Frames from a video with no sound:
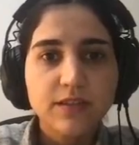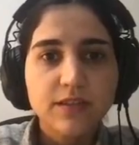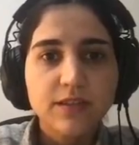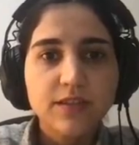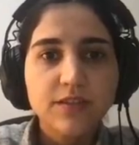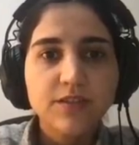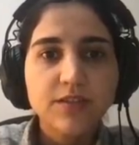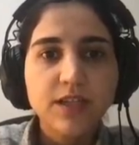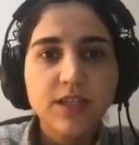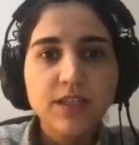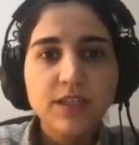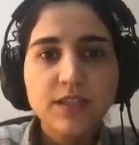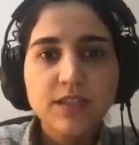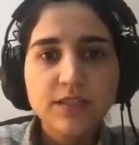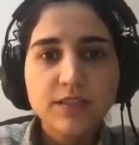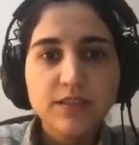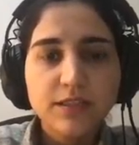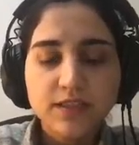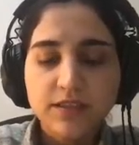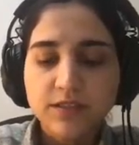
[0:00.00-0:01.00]

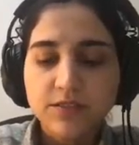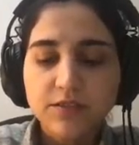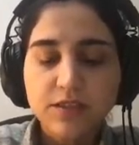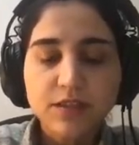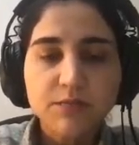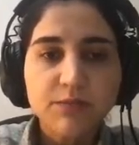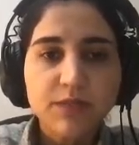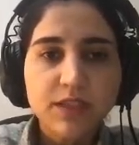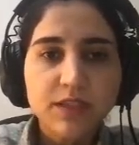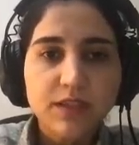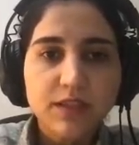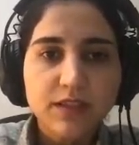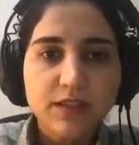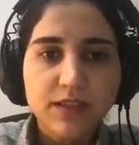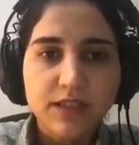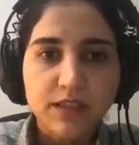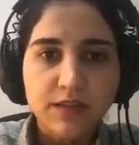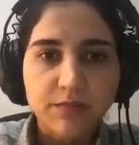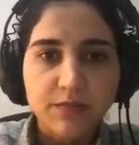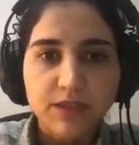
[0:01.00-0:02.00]
Created a
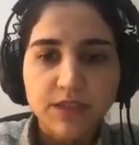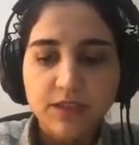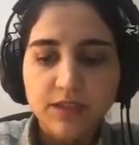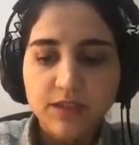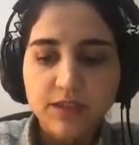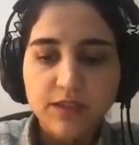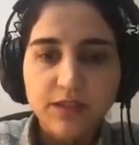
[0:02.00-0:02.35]
readme.md.